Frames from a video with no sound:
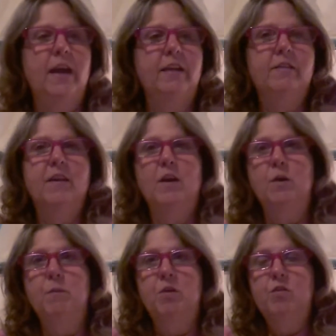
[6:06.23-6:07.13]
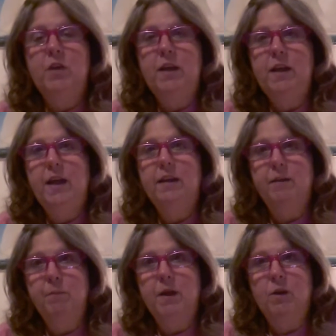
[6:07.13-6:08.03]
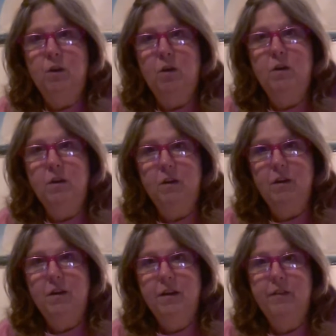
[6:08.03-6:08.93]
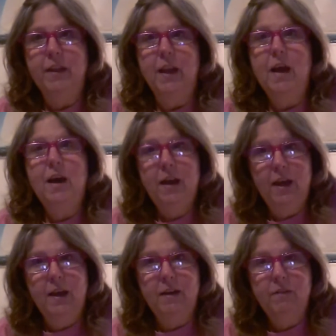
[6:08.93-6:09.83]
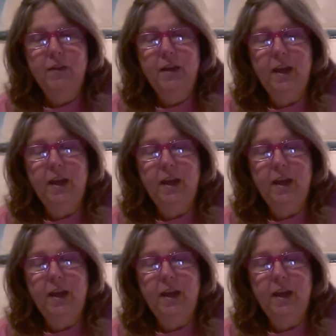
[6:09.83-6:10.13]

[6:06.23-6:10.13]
And so, but she has a bigger Carter than I have,